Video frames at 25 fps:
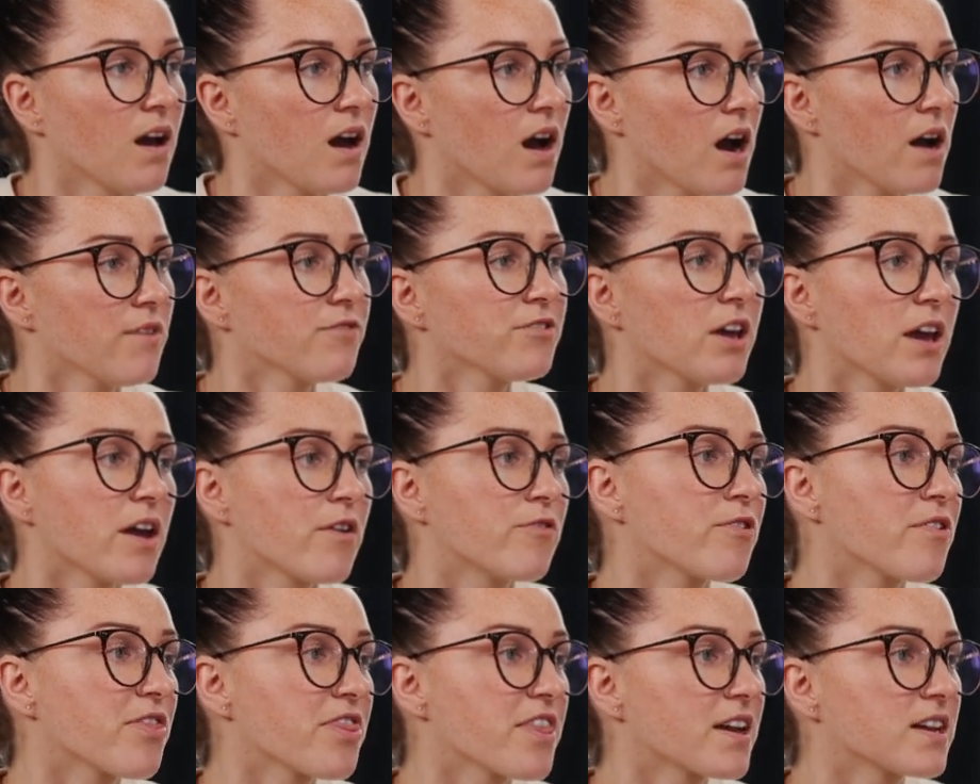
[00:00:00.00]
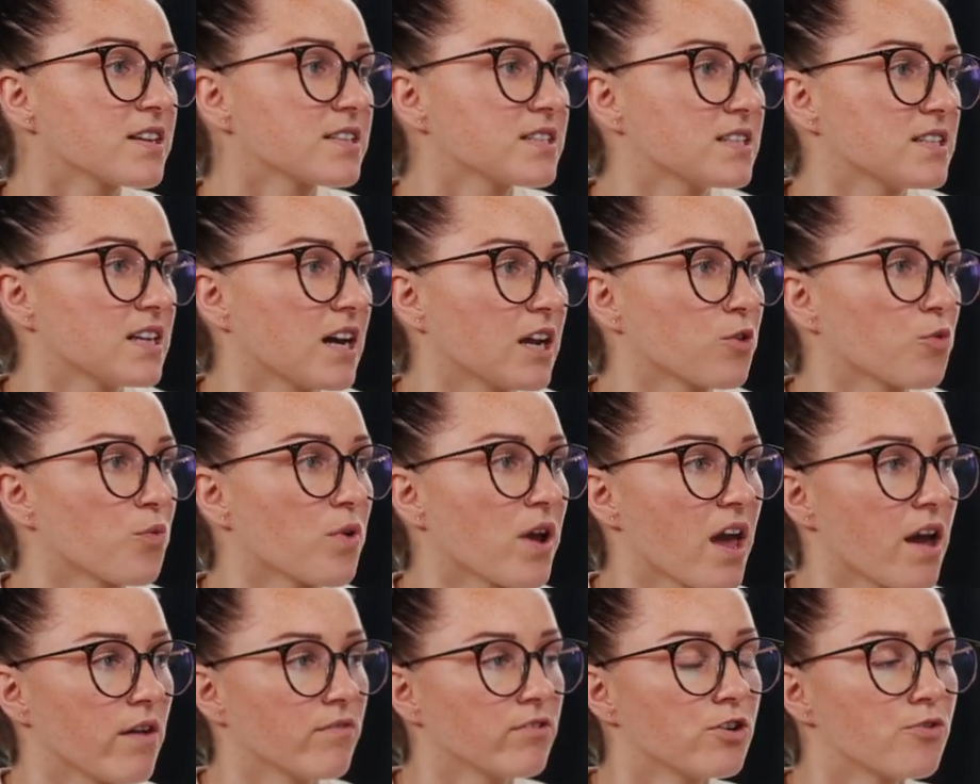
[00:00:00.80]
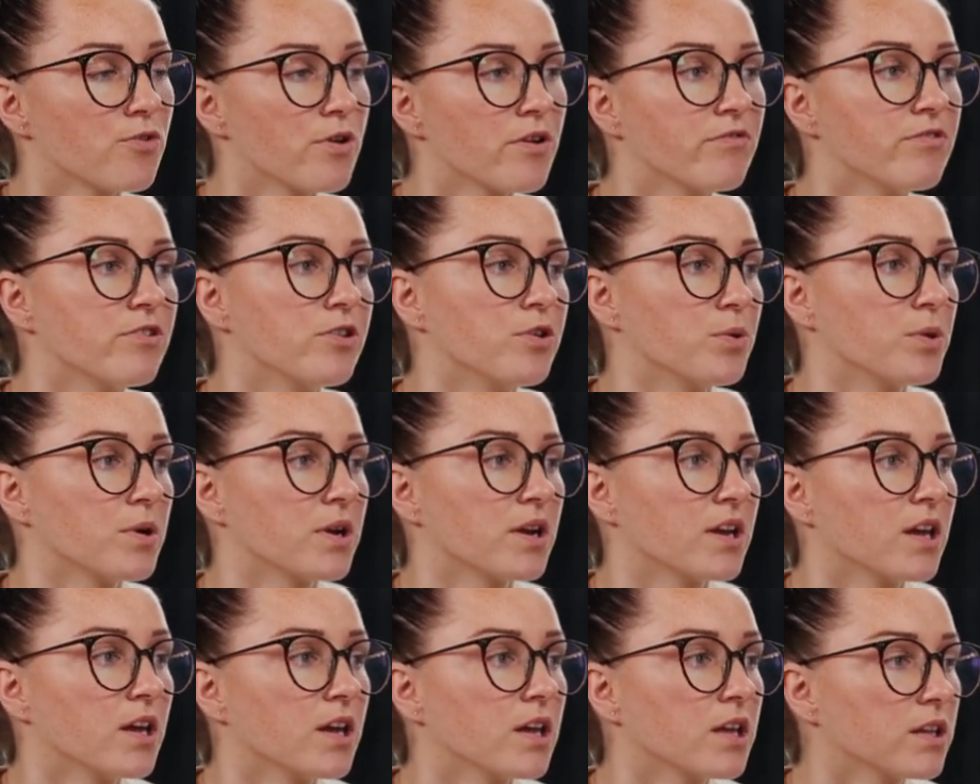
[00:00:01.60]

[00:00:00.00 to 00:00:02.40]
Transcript: After everything is done, we have a review.